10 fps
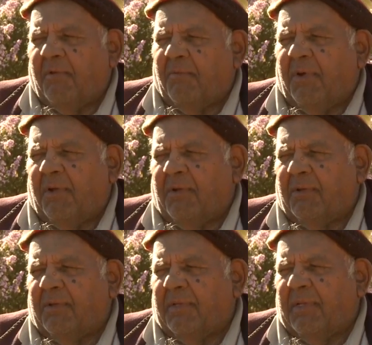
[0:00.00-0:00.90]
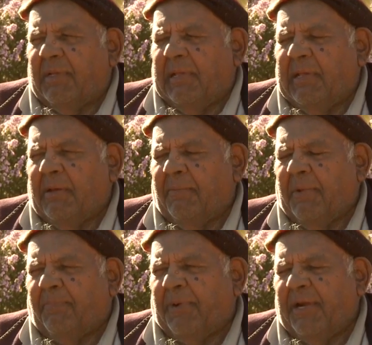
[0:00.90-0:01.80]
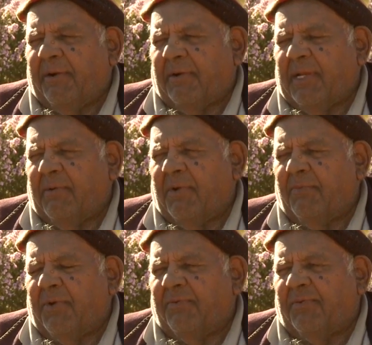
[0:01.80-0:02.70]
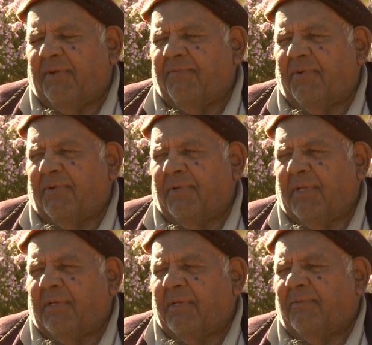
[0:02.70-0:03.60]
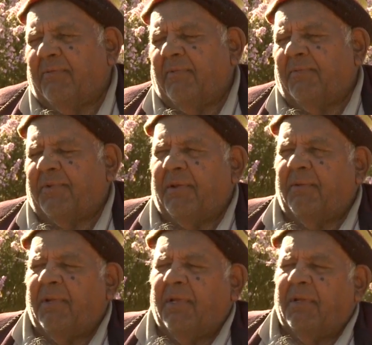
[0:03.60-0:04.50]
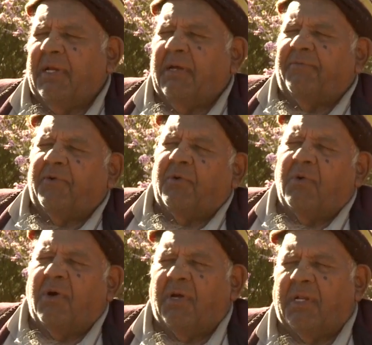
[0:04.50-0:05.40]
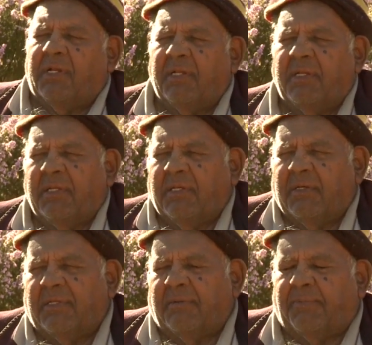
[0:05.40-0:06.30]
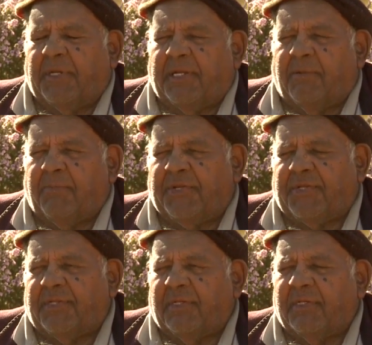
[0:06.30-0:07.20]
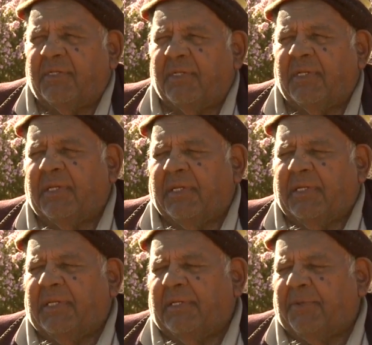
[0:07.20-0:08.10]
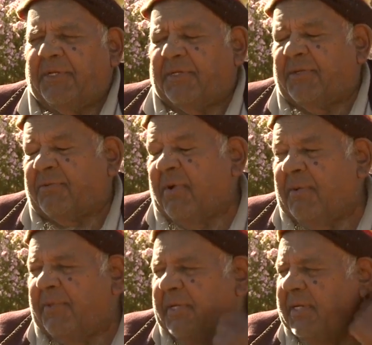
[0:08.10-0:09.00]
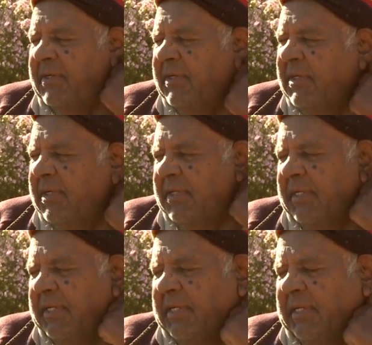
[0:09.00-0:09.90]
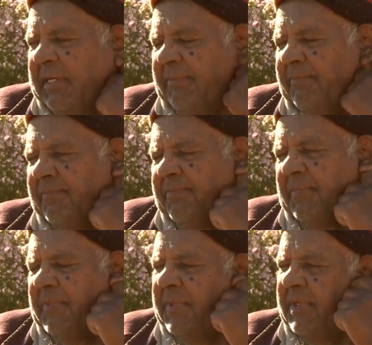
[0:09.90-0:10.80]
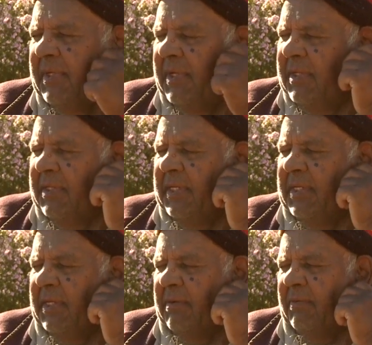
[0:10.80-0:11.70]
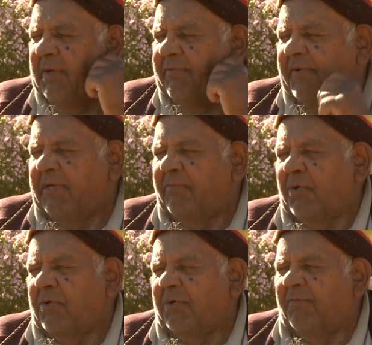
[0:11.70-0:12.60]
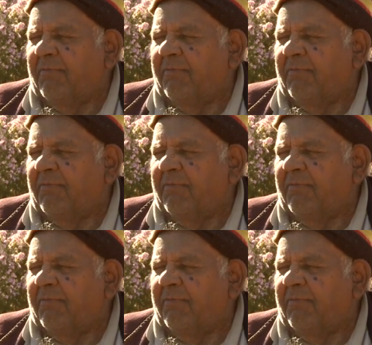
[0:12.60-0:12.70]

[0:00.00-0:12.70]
Well, apparently when we was living for a while on the Peckham mission, in the Peckham scrub there, that the welfare board